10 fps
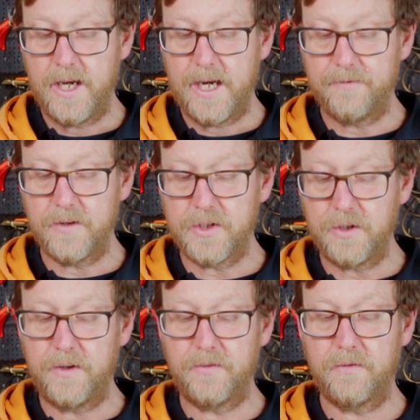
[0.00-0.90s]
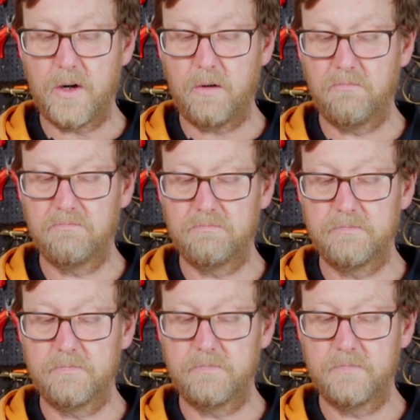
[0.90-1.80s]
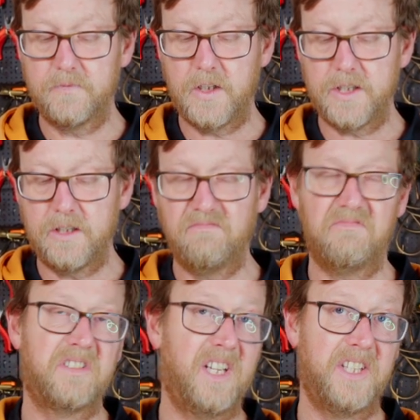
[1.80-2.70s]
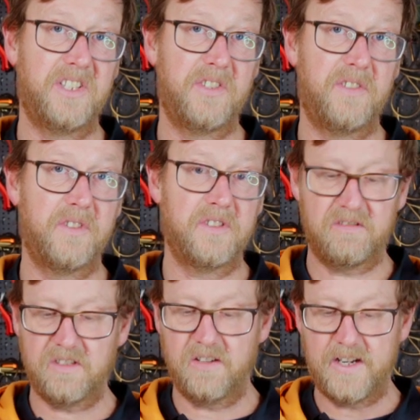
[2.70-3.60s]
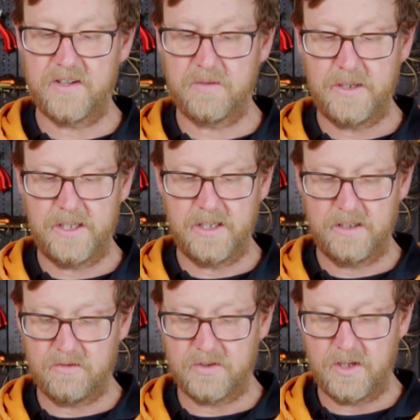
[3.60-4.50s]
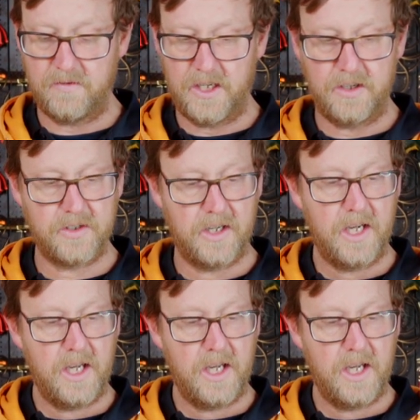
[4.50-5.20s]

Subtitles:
and for the 250 volt version, ideally suited for kind of loudspeaker crossover use,